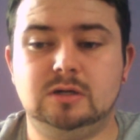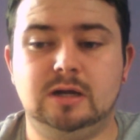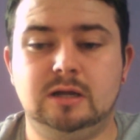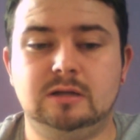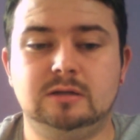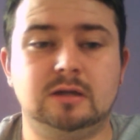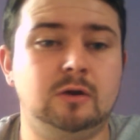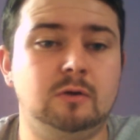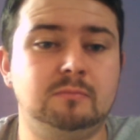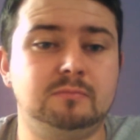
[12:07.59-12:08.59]
and I
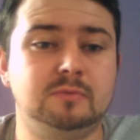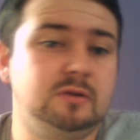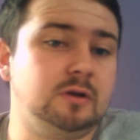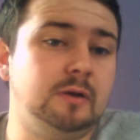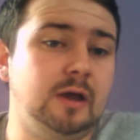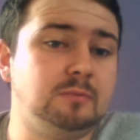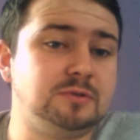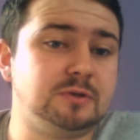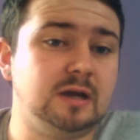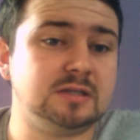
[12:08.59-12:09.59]
hope that, it helps
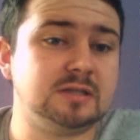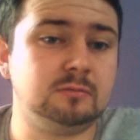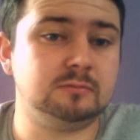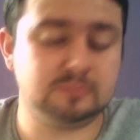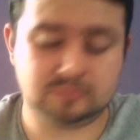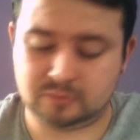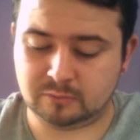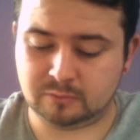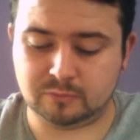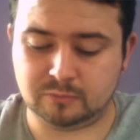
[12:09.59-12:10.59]
you guys out
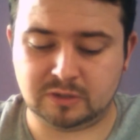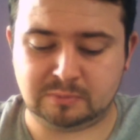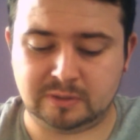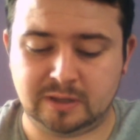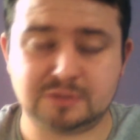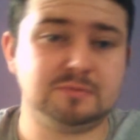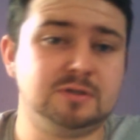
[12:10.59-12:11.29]
and the way to play against them.